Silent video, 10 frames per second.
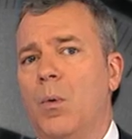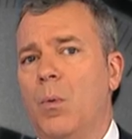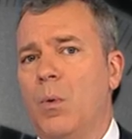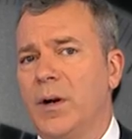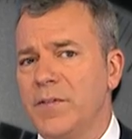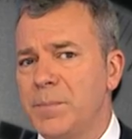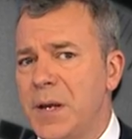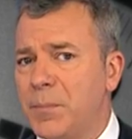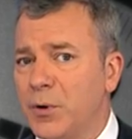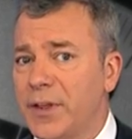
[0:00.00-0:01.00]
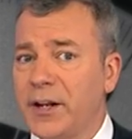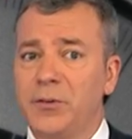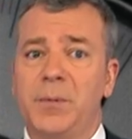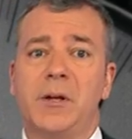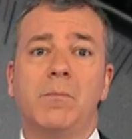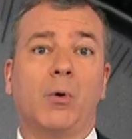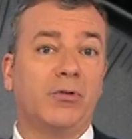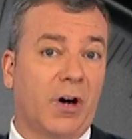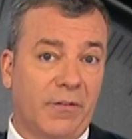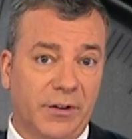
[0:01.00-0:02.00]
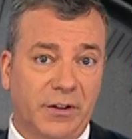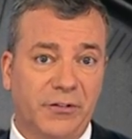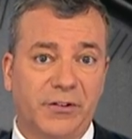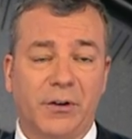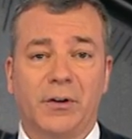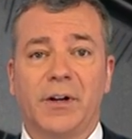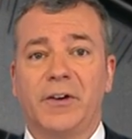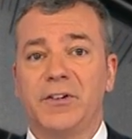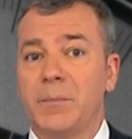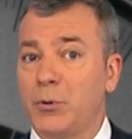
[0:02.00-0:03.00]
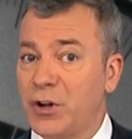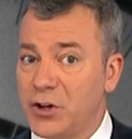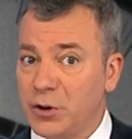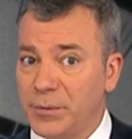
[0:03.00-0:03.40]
One of the people that has been most often considered as the potential